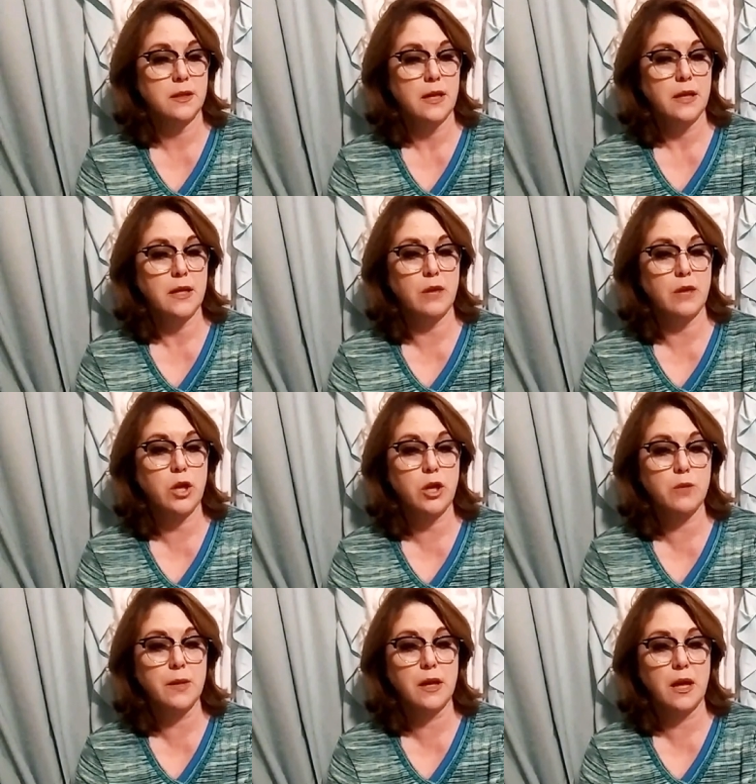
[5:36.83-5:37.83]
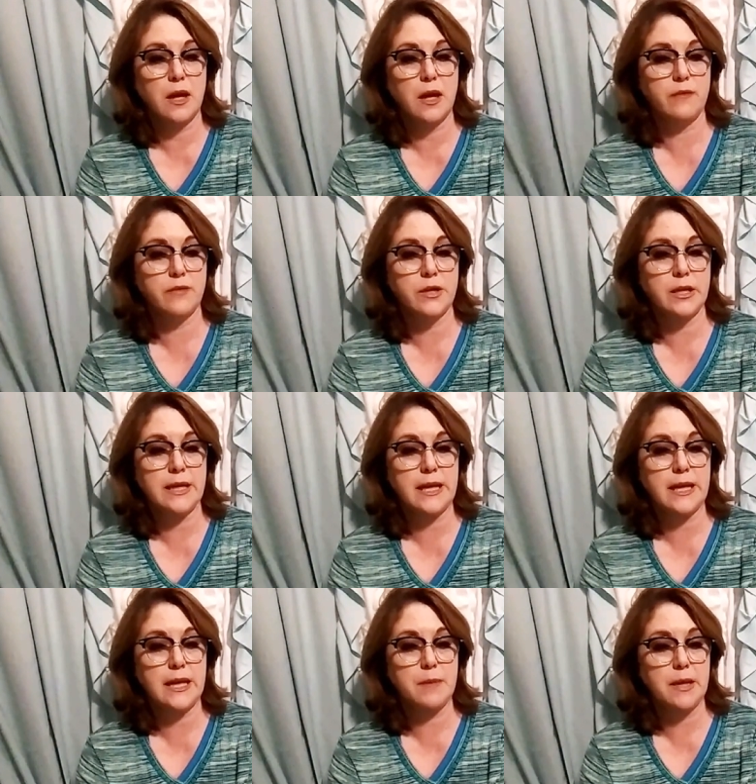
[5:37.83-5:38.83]
No human love could
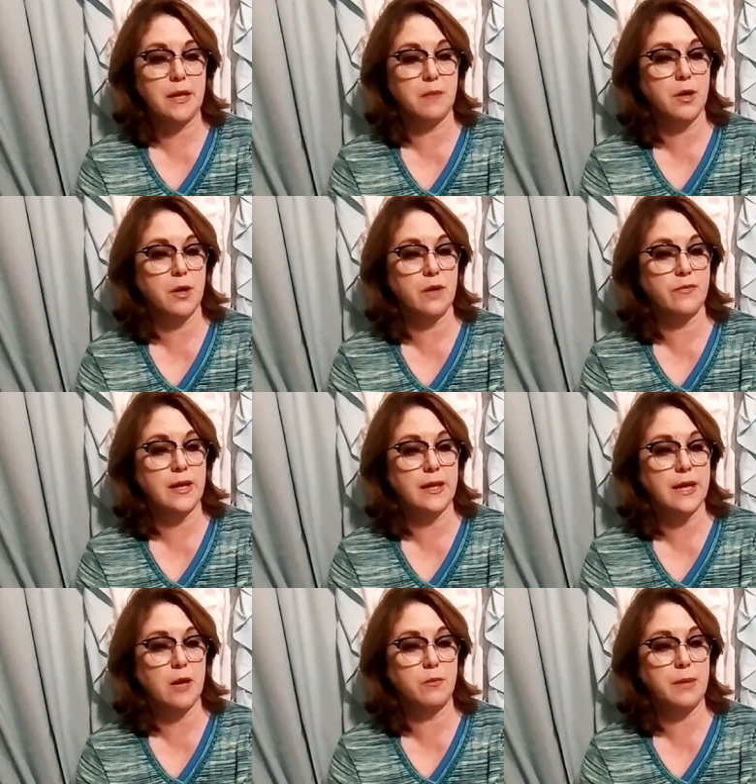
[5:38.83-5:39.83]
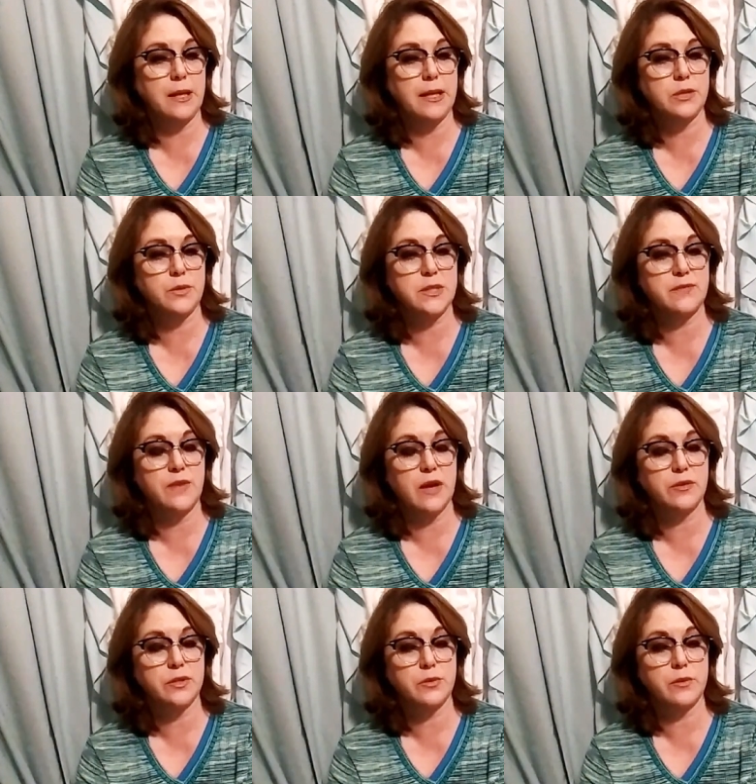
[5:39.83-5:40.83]
keep him perfectly obedient to his
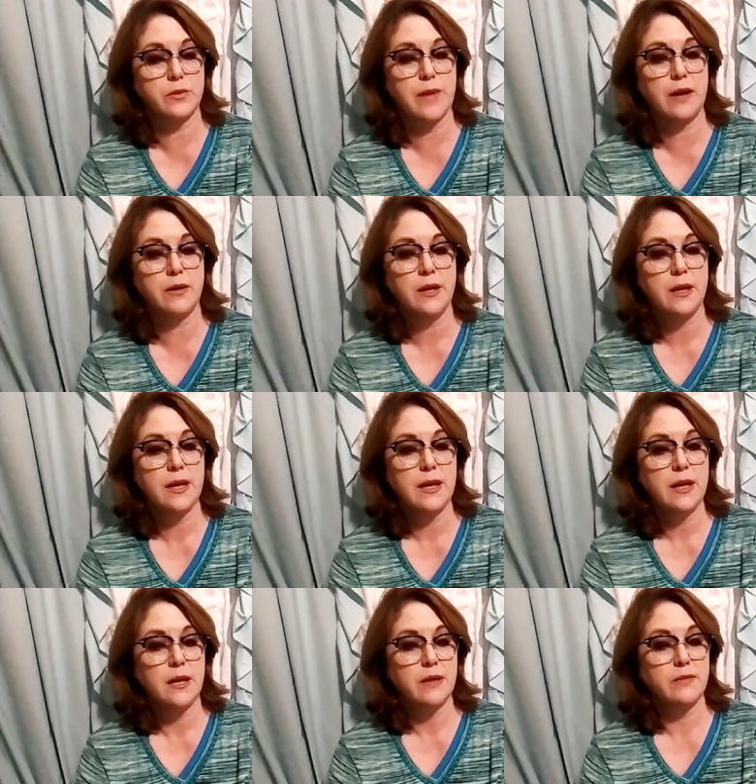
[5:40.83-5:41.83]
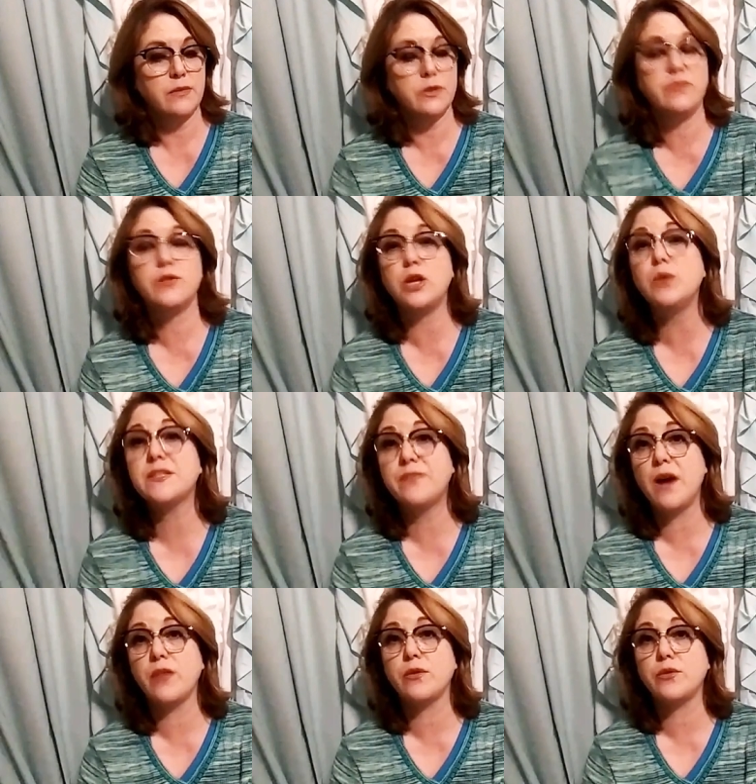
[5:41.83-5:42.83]
throughout to his
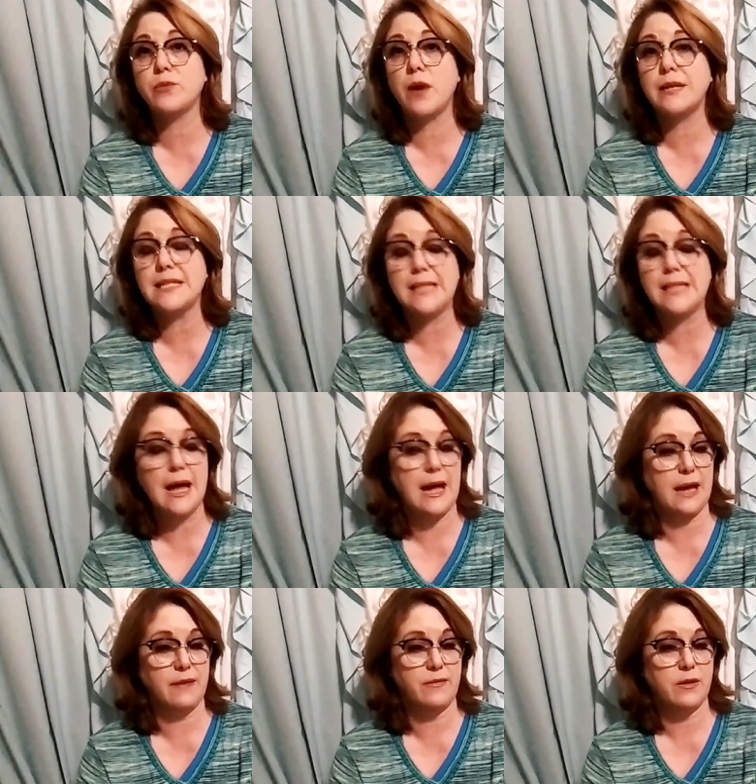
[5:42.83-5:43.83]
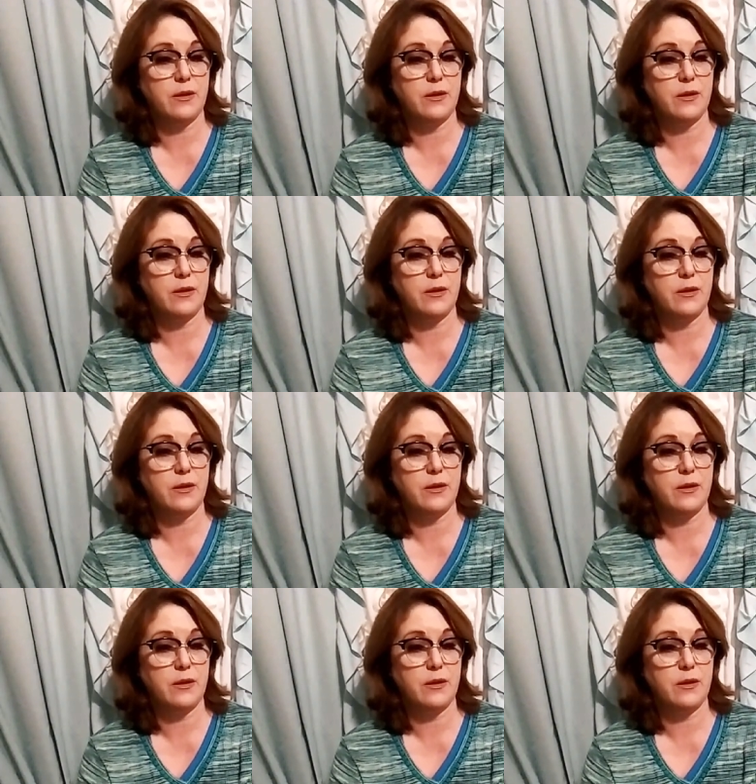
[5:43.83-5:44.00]
father throughout his life.